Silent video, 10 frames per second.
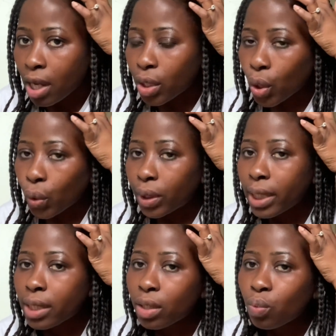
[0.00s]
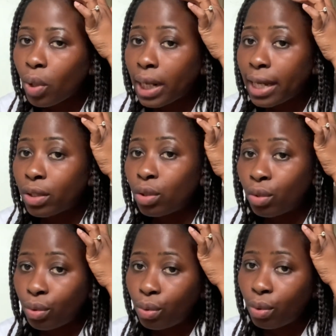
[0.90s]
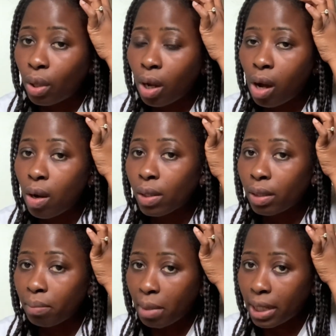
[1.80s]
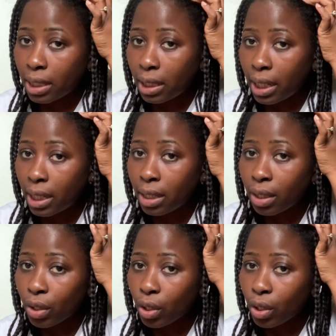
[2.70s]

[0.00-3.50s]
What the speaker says: So this is what I do on a Monday,